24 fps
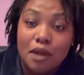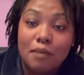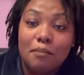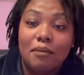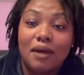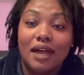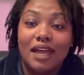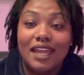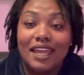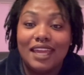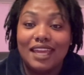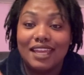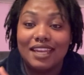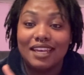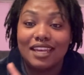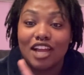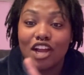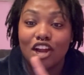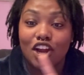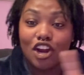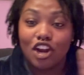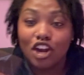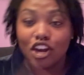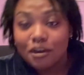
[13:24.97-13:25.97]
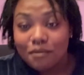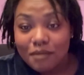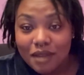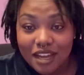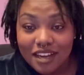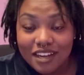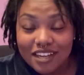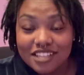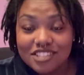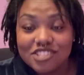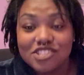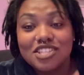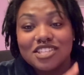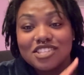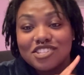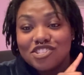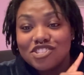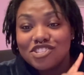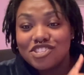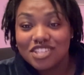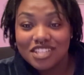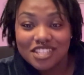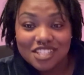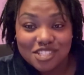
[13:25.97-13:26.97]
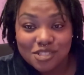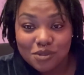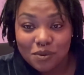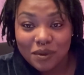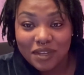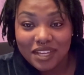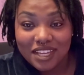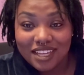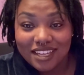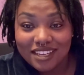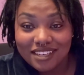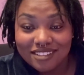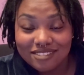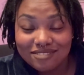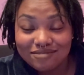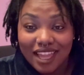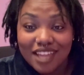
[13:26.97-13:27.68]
but in her marriage, she's queen,